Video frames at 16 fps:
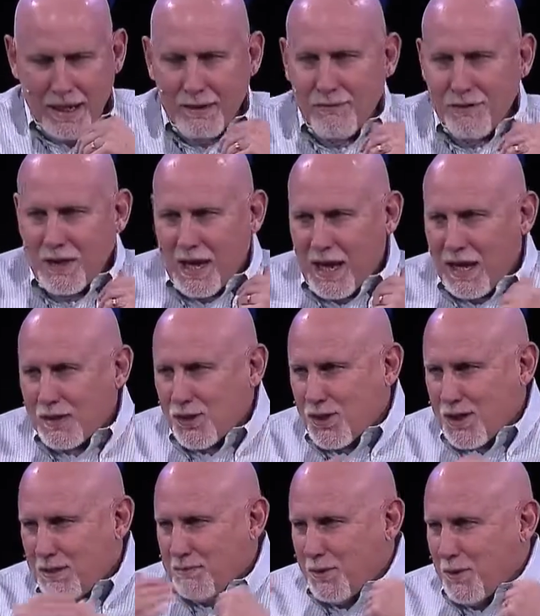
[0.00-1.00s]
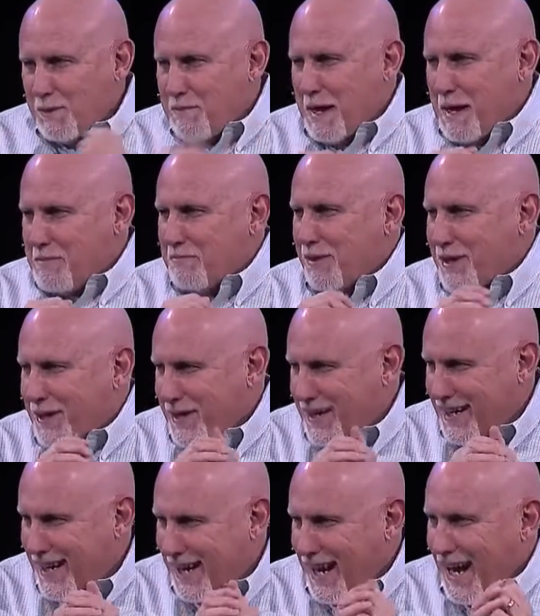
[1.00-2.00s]
if you can't seem to remember
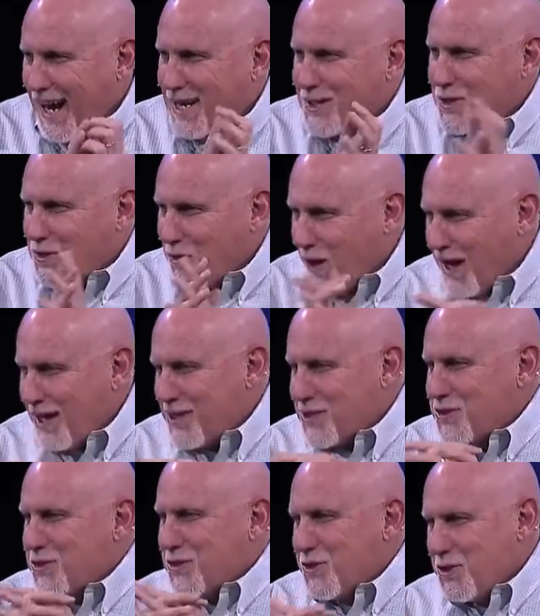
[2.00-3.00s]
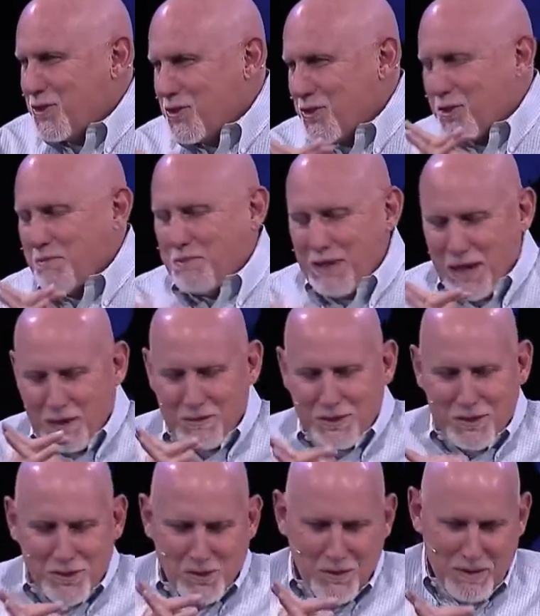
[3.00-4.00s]
as well as you used to be
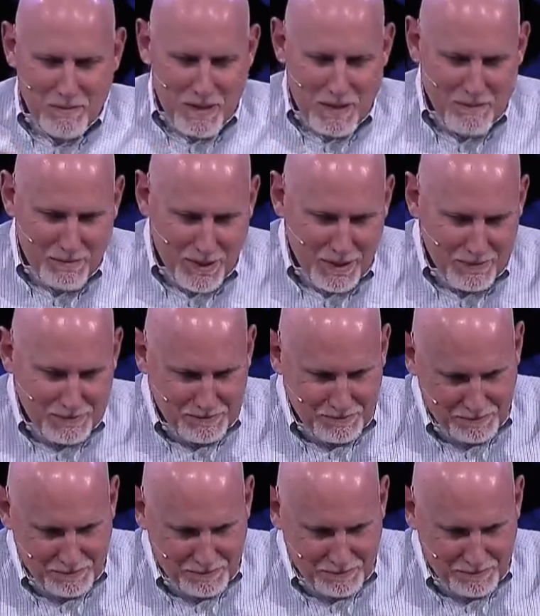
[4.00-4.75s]
able to remember,